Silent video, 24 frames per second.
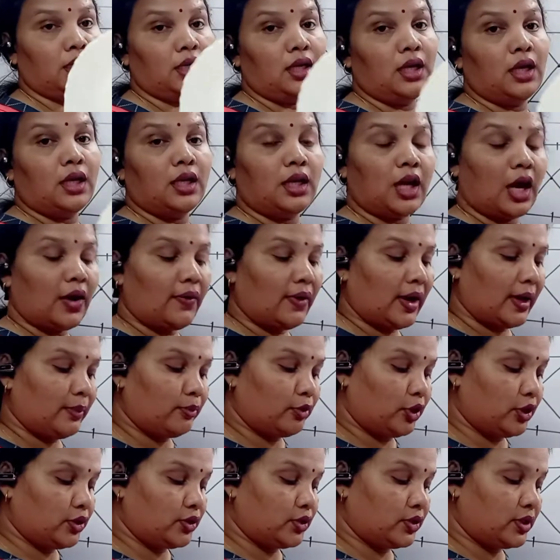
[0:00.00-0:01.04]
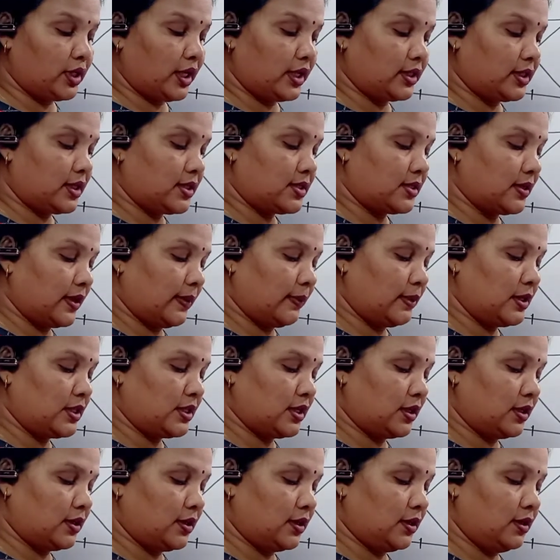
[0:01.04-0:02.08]
Now I am going to take the
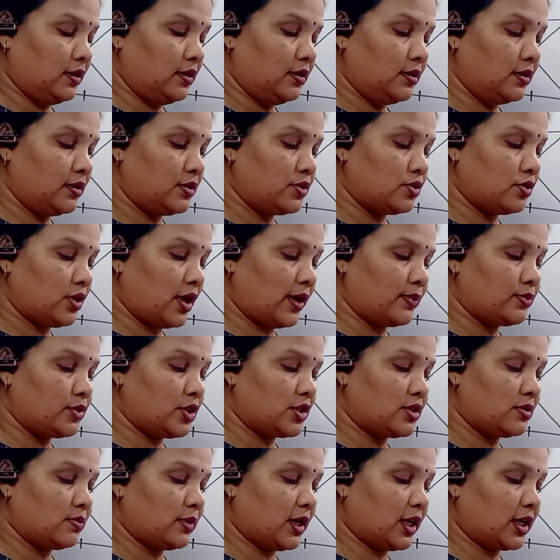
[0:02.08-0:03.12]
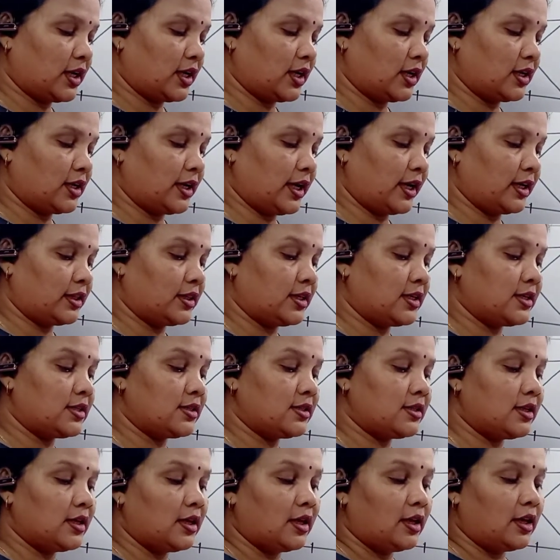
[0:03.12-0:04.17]
semicircle. So I am just marking like this.
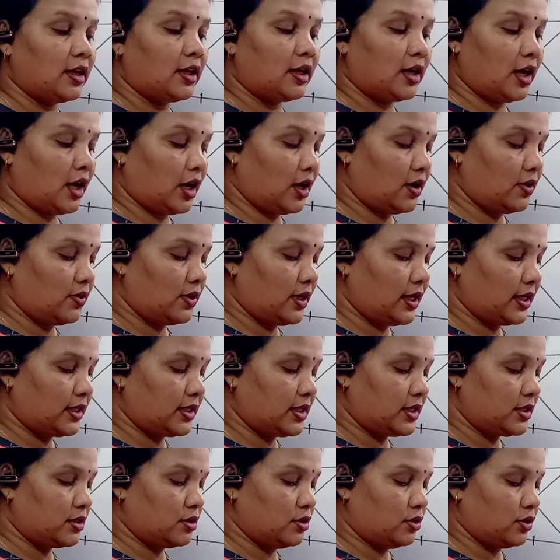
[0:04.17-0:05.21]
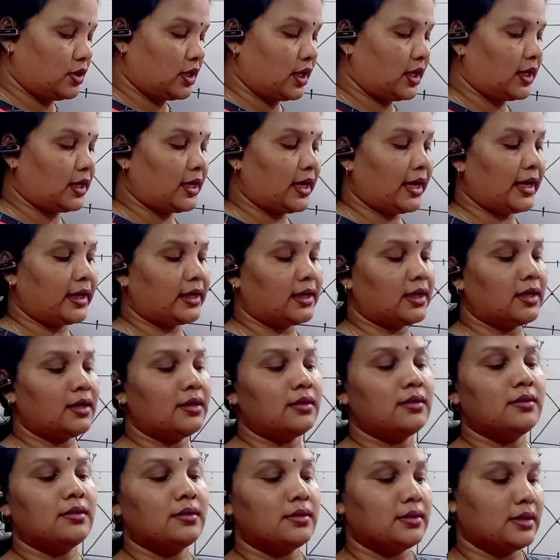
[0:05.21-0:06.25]
Now it is looking like a
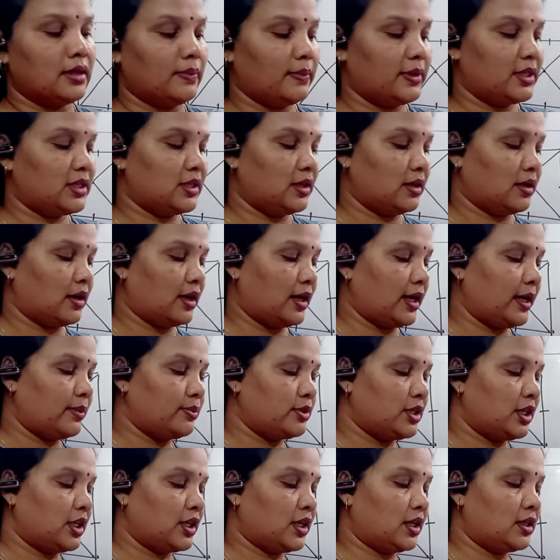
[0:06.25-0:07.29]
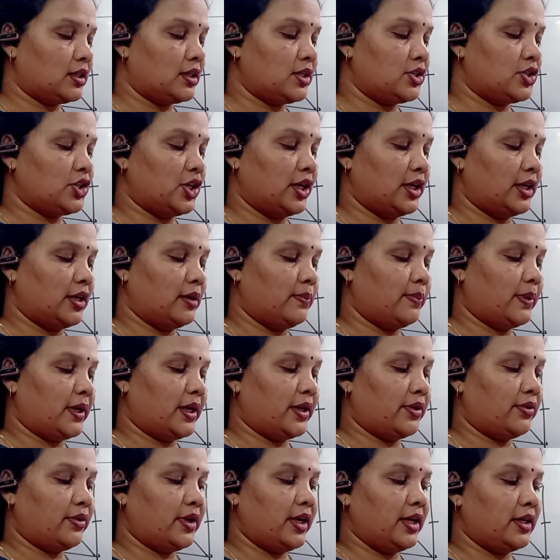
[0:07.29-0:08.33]
semicircle. I am taking the shaded part,
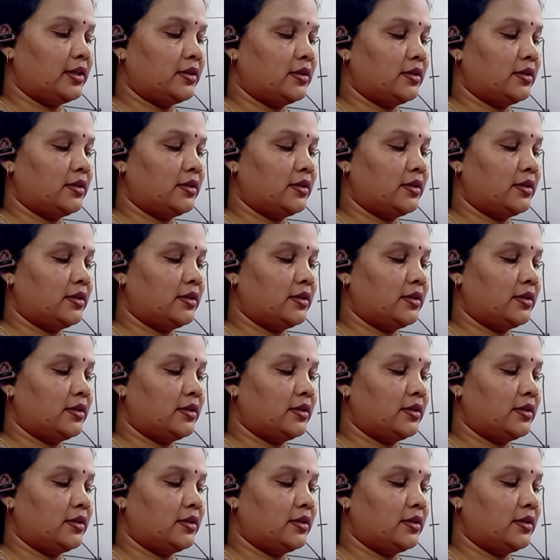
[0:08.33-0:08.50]
right?